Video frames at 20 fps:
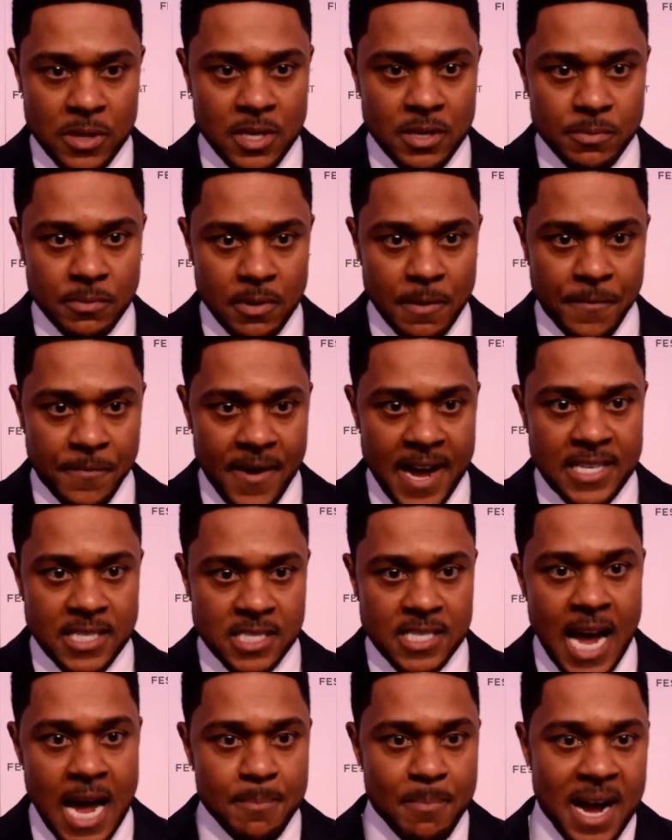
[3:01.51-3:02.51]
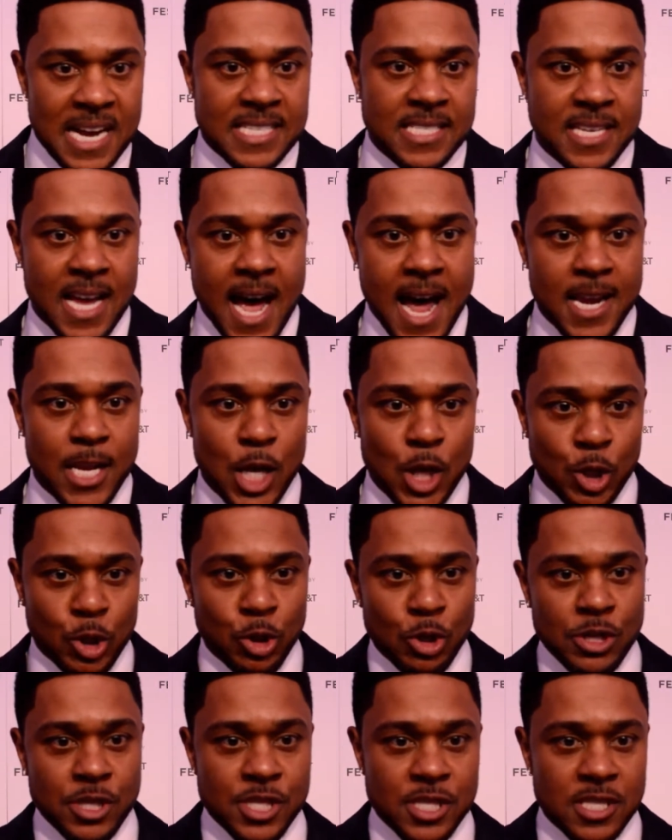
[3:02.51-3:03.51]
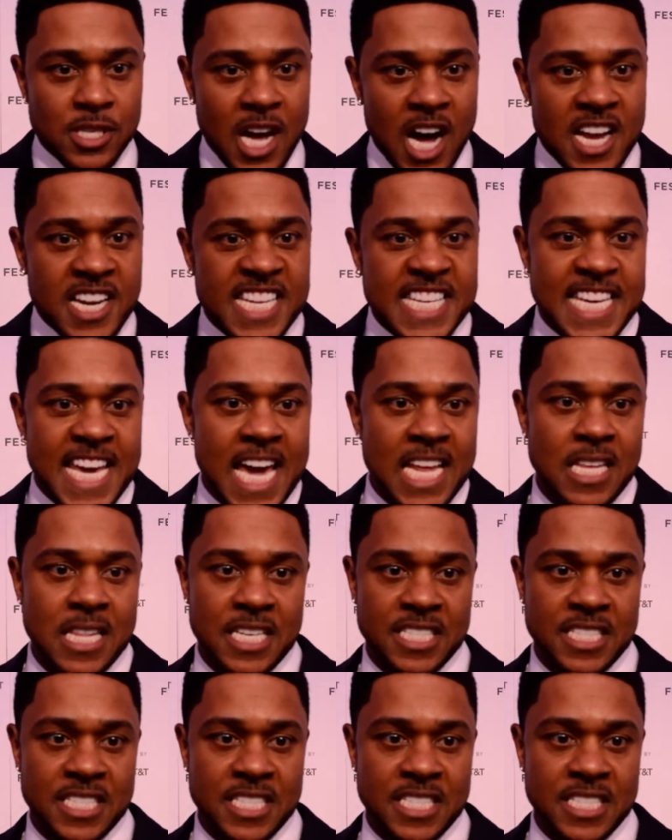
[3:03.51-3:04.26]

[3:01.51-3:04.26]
the fight side by side, it looks uncanny.